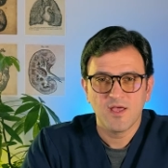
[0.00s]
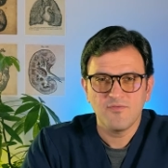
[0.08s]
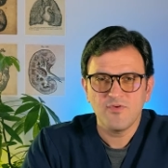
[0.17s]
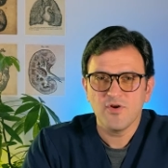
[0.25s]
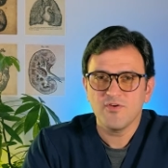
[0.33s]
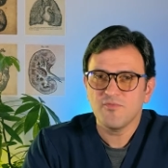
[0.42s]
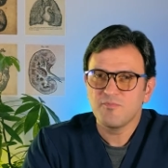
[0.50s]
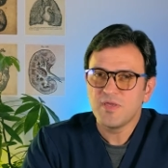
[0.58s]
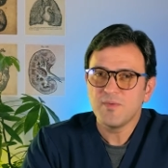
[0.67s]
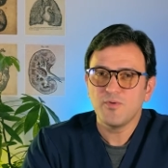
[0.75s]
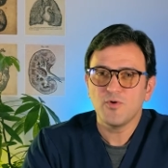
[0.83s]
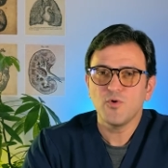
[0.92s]
Have you heard of
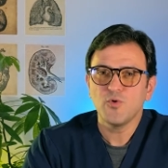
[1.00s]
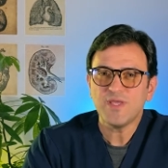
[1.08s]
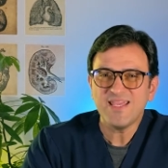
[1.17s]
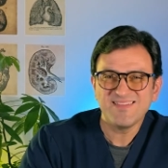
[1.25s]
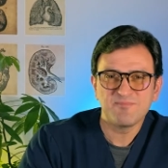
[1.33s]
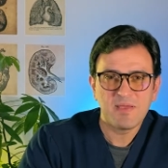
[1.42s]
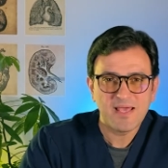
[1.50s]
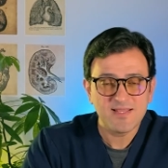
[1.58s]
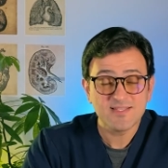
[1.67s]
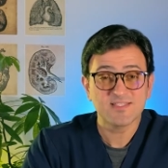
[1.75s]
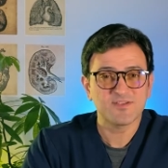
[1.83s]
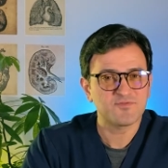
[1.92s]
people who eat
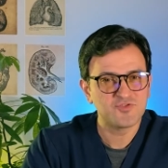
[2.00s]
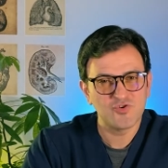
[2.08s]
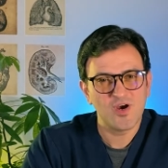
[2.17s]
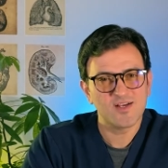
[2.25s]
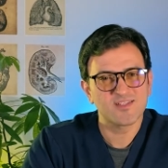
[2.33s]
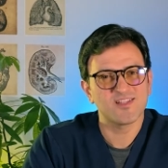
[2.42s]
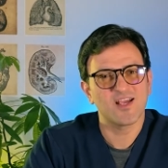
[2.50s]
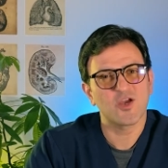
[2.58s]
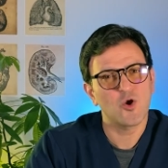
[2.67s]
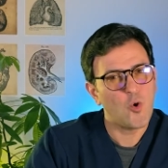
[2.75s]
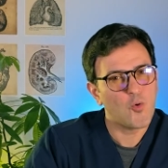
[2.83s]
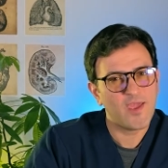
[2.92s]
pellets of drugs like
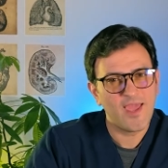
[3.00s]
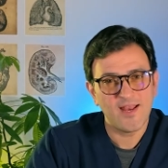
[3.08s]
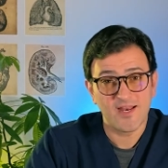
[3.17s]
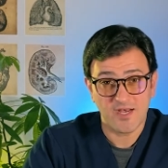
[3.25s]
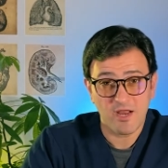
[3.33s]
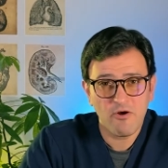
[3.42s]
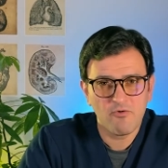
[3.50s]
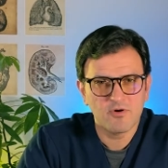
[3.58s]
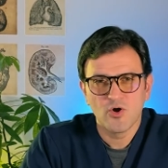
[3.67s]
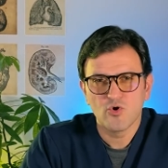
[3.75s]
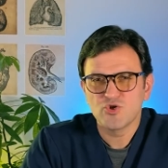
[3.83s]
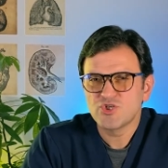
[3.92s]
cocaine and
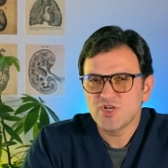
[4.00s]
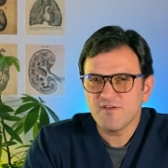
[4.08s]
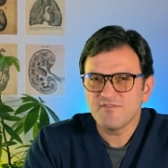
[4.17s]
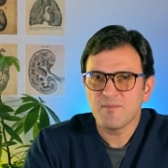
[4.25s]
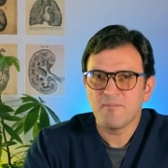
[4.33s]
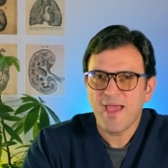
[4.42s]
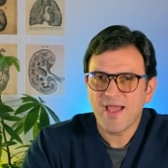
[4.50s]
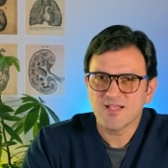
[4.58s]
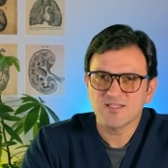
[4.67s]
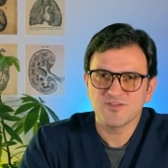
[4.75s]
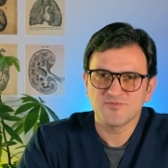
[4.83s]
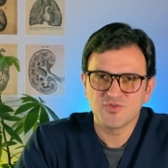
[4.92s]
heroin or shove the
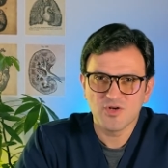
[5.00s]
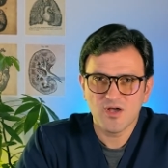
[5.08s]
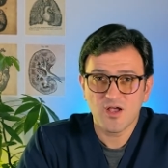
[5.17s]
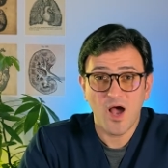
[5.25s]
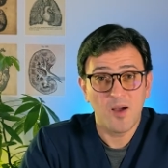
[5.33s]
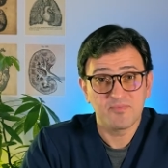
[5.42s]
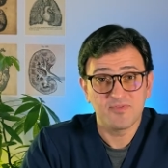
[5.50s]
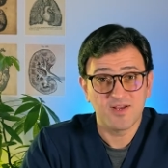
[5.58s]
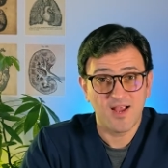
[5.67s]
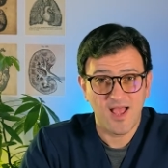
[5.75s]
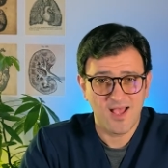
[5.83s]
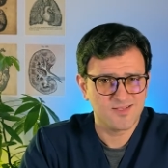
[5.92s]
packets of drug up
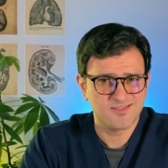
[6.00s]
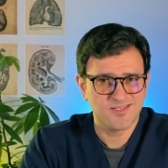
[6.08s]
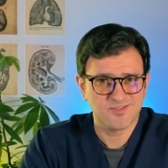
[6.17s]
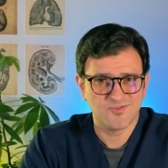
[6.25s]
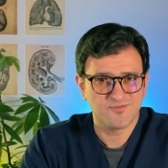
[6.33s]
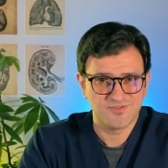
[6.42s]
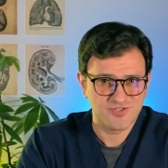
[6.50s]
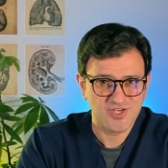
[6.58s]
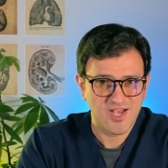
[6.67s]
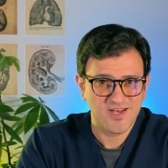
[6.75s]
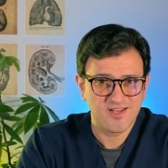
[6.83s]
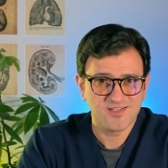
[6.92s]
their asses or
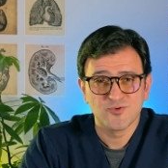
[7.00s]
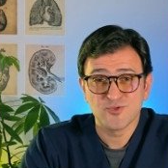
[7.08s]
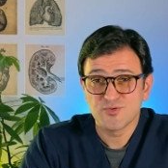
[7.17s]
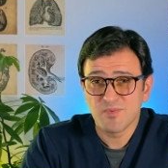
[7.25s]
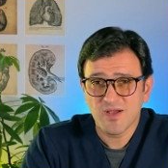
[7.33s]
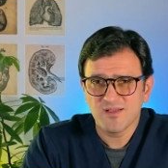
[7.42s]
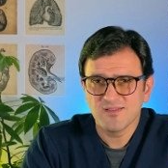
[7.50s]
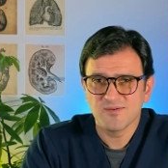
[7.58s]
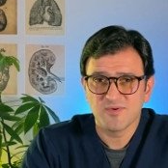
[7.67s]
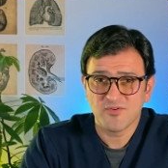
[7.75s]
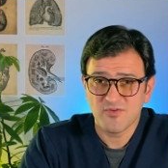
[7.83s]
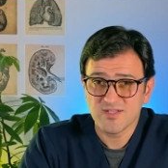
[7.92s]
vaginas to smuggle
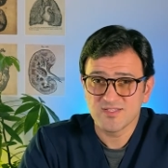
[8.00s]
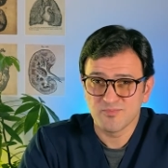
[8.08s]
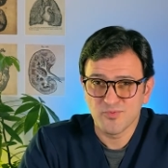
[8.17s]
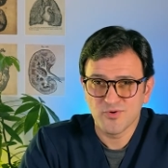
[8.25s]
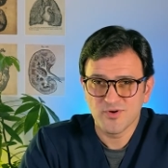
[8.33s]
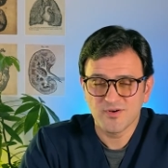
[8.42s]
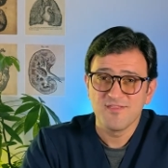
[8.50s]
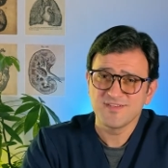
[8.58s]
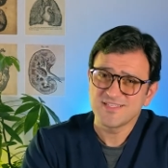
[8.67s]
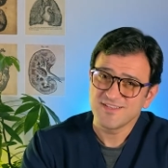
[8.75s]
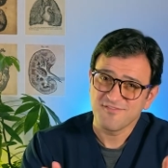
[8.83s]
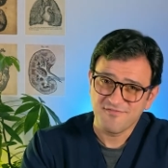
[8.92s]
them across the border?
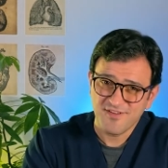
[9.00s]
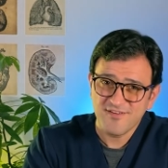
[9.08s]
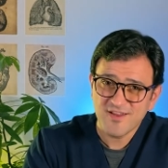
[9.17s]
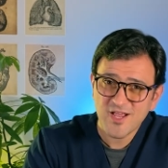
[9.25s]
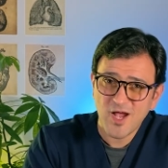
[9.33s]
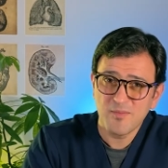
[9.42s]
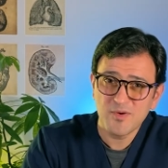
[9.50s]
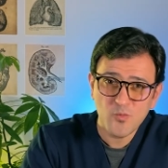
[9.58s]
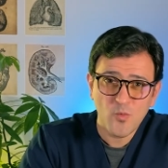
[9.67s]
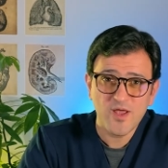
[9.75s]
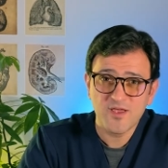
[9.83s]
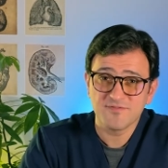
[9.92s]
This is a very common
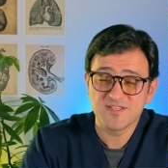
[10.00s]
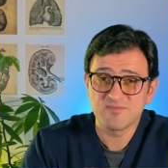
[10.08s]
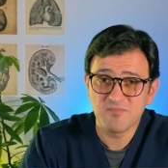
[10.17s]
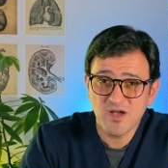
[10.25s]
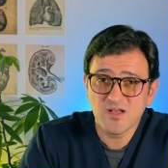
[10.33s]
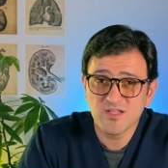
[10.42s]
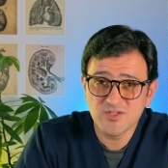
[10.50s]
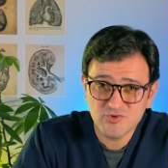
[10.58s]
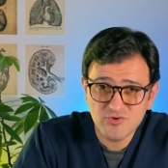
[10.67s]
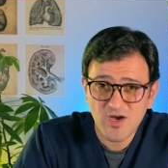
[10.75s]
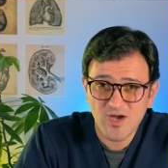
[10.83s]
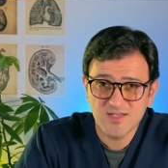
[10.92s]
way of smuggling
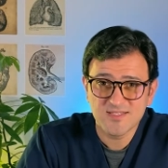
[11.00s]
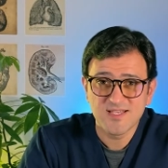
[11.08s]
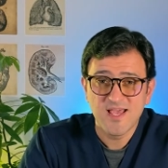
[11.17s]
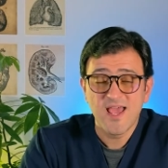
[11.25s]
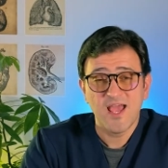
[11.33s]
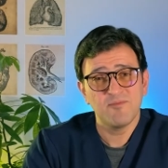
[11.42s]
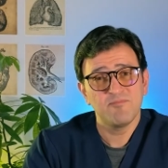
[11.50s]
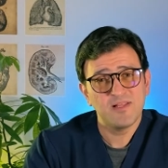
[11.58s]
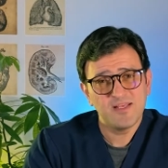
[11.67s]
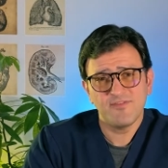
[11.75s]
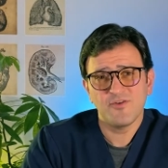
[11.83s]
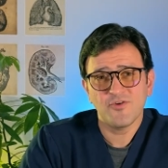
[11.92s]
drugs and
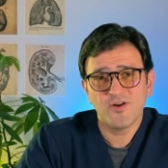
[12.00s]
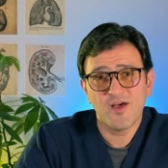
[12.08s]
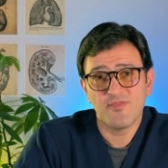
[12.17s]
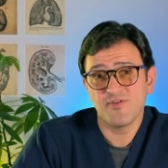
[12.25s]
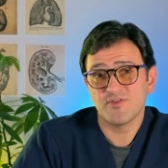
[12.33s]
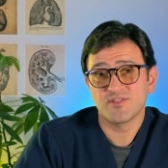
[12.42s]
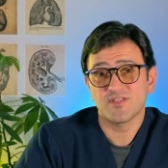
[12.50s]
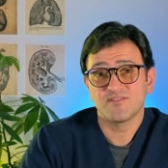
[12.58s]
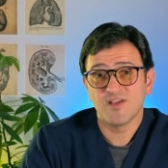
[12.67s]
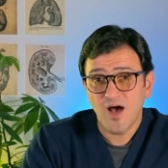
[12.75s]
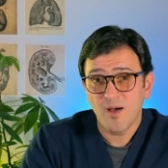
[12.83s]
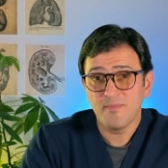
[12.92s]
believe it or not there's a
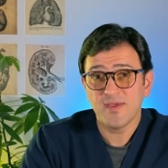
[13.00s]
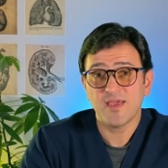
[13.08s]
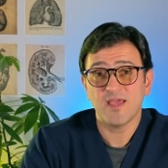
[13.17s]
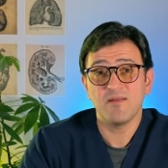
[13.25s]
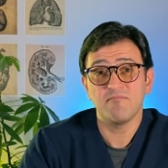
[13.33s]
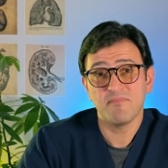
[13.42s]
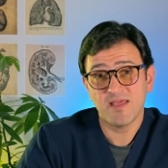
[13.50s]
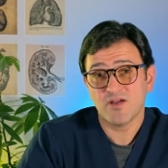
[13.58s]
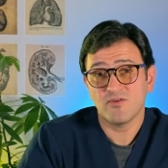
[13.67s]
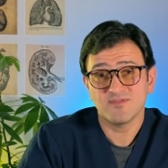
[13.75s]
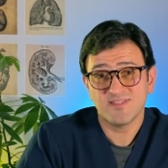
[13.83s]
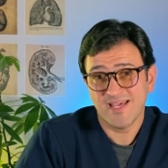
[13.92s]
topic in
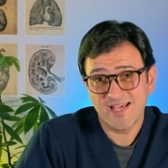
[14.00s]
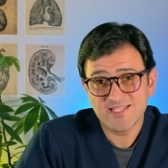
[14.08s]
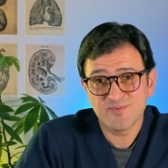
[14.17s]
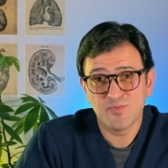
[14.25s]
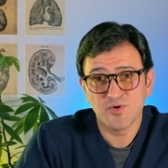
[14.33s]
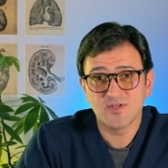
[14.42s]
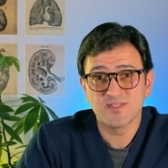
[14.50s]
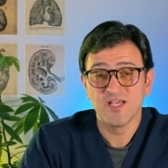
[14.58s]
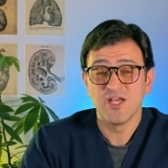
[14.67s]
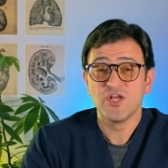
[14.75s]
medical textbooks